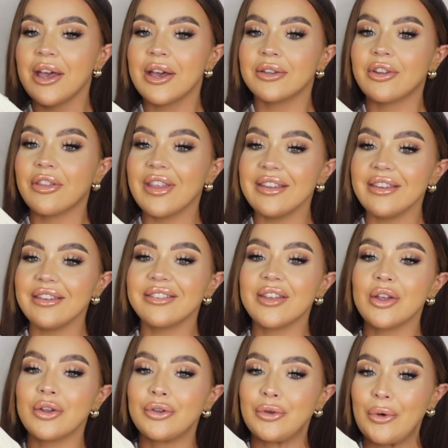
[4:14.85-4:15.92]
So this is
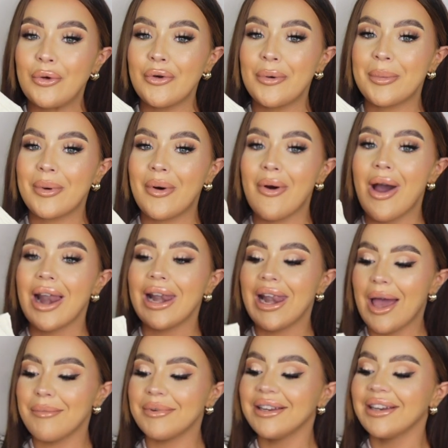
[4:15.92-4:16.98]
the adorable
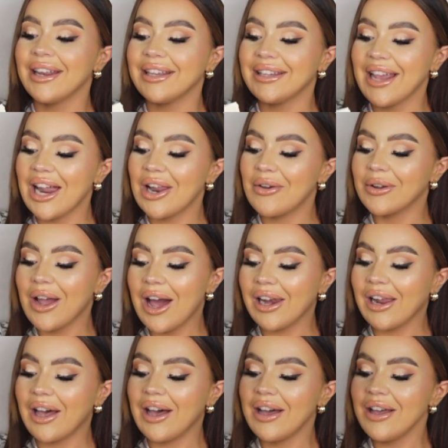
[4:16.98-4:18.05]
lemon yellow
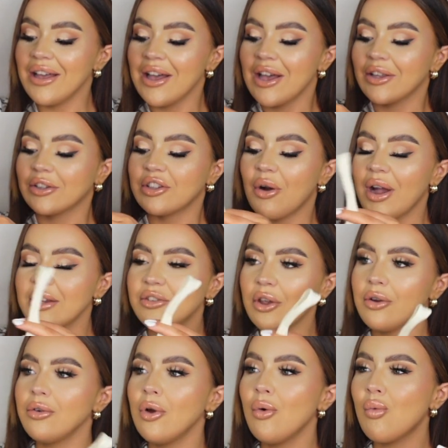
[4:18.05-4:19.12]
colour. So I
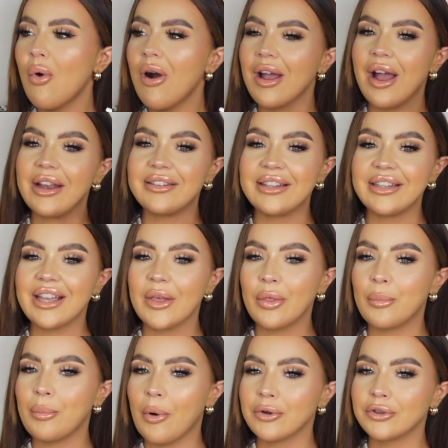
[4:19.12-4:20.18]
don't know why I didn't get the
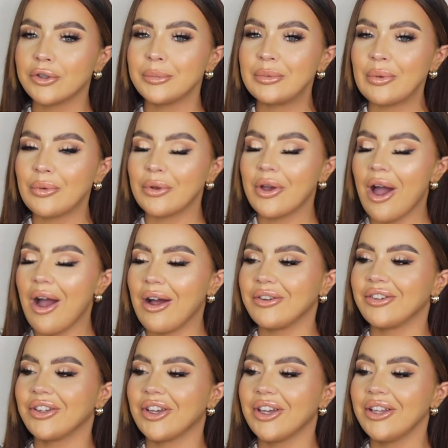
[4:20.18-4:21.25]
bottoms or the
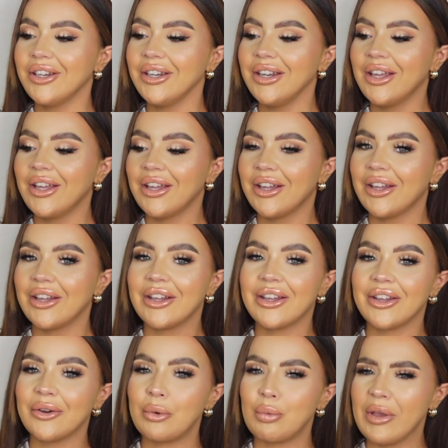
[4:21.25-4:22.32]
cardigan
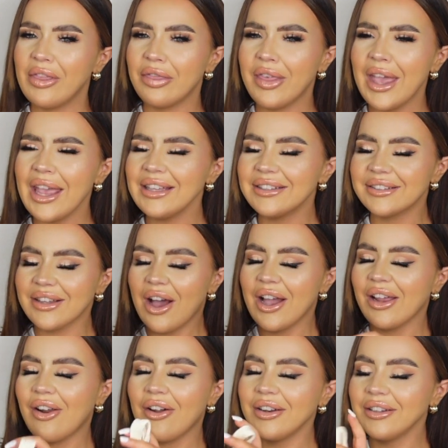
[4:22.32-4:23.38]
with this.
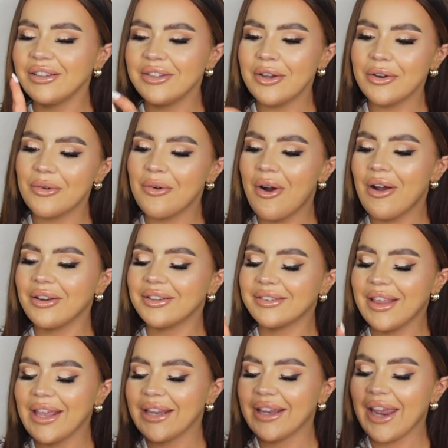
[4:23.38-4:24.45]
I honestly don't know what I was
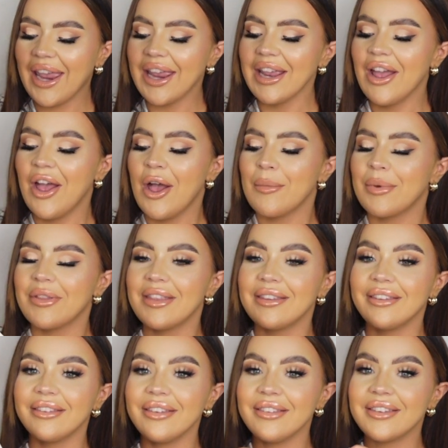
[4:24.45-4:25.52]
thinking, but this
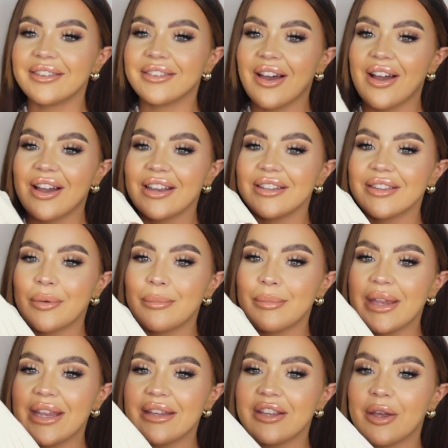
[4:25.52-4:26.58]
is in the size
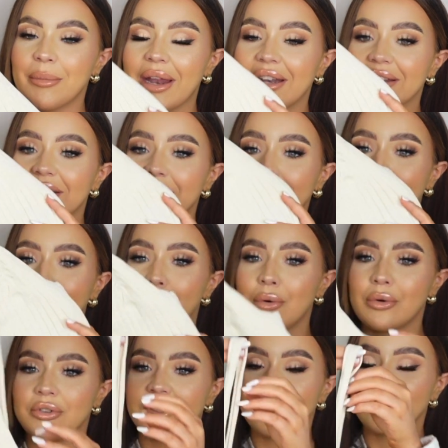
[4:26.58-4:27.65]
medium and it's this
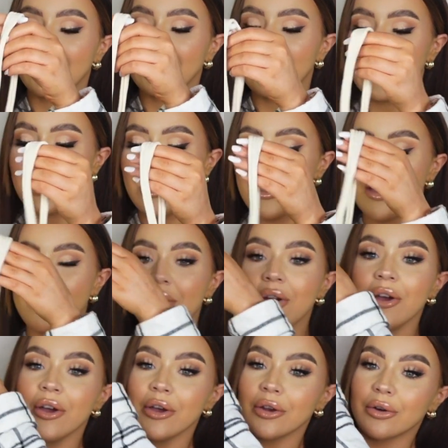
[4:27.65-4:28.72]
gorgeous yellow
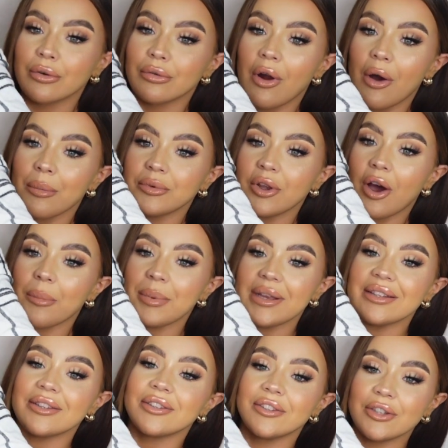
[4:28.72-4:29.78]
crop top.
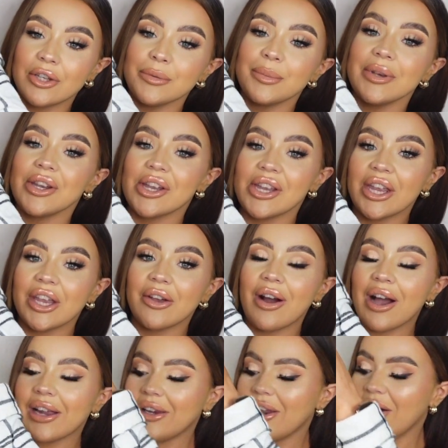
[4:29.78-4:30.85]
It's super cute.
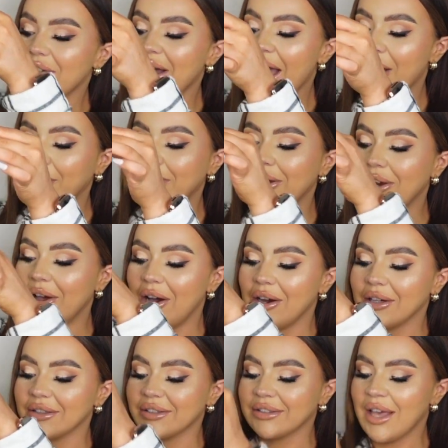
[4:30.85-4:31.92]
I love how it
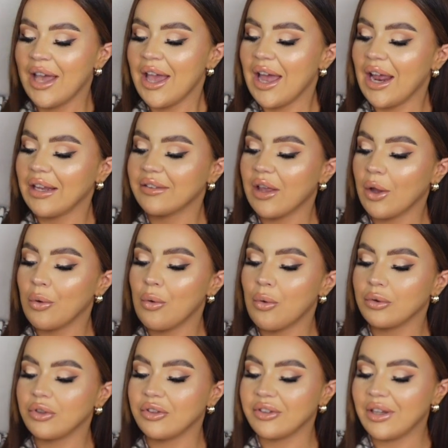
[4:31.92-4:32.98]
looks, and it's that
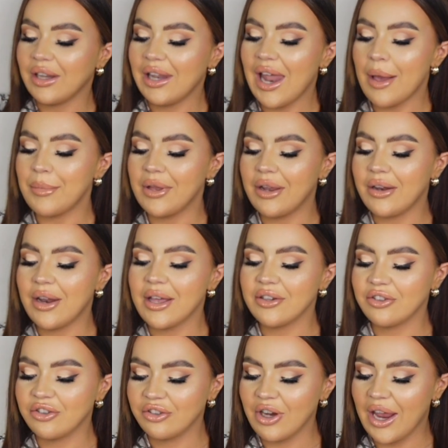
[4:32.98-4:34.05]
gorgeous lemon
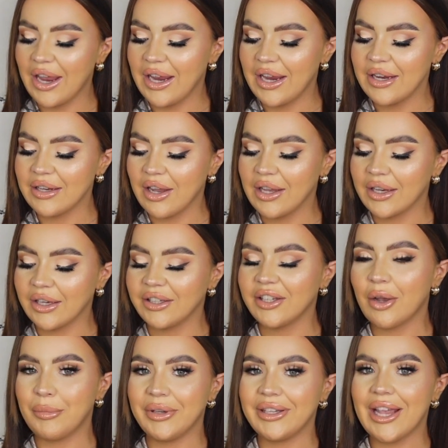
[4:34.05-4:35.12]
shade, like
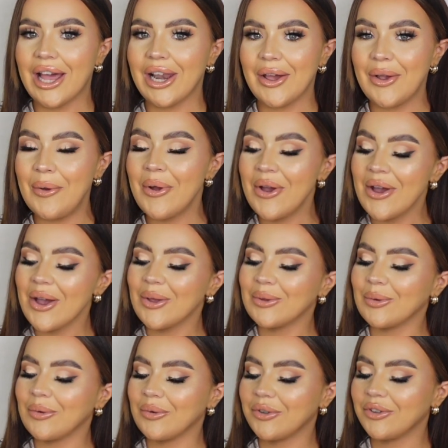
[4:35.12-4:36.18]
yummy yellow
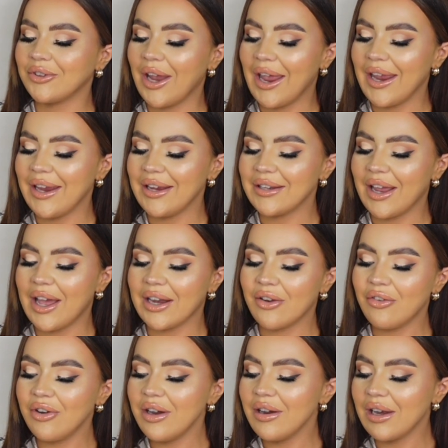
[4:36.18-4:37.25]
sort of shade, and I
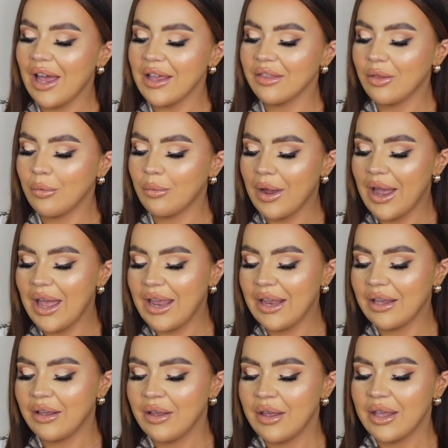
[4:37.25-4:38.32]
really like the
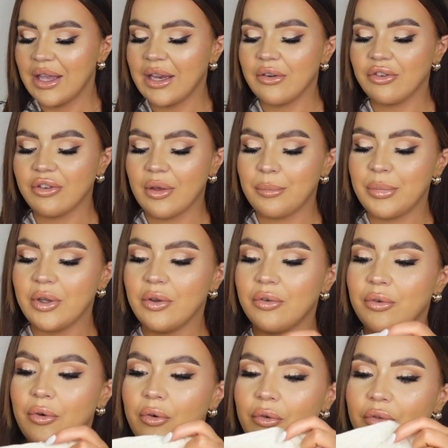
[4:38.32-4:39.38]
way it gives you that
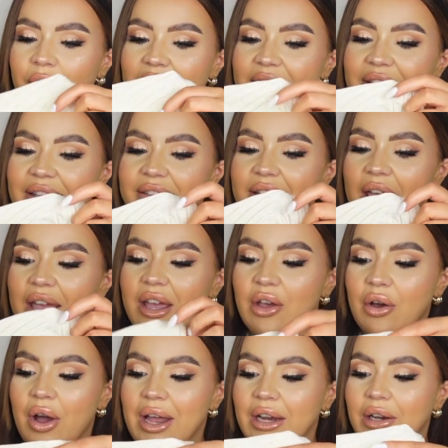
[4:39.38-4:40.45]
beautiful V
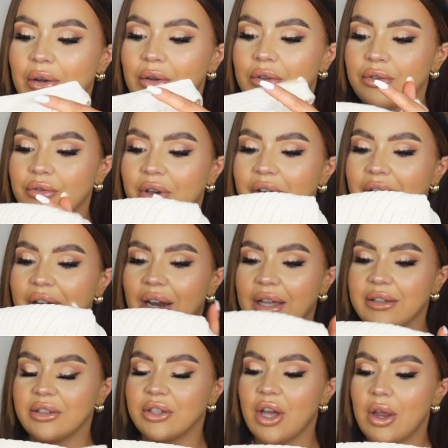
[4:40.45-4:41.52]
detail, and it looks really
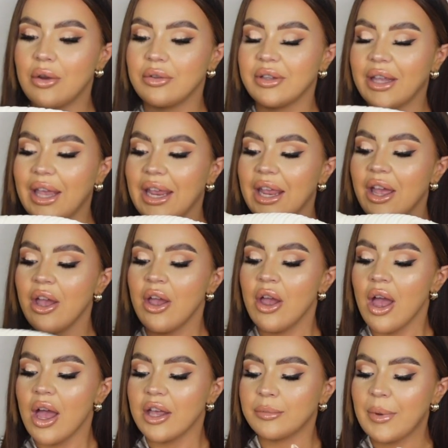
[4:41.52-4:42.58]
nice and cozy,
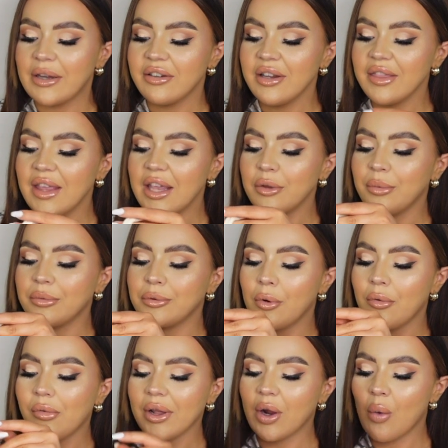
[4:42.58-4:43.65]
especially these with sort
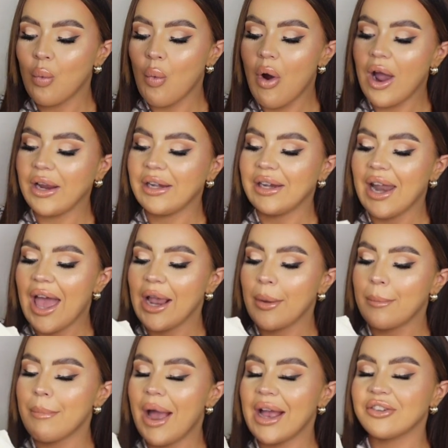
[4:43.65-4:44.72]
of like a wide leg
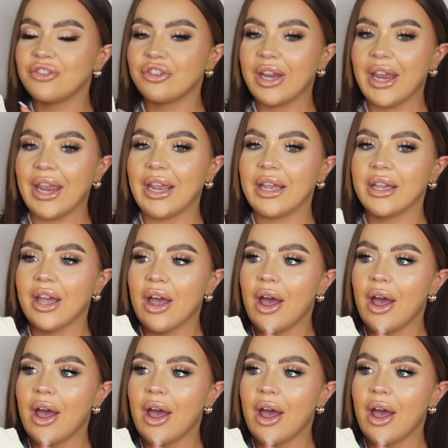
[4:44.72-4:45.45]
matching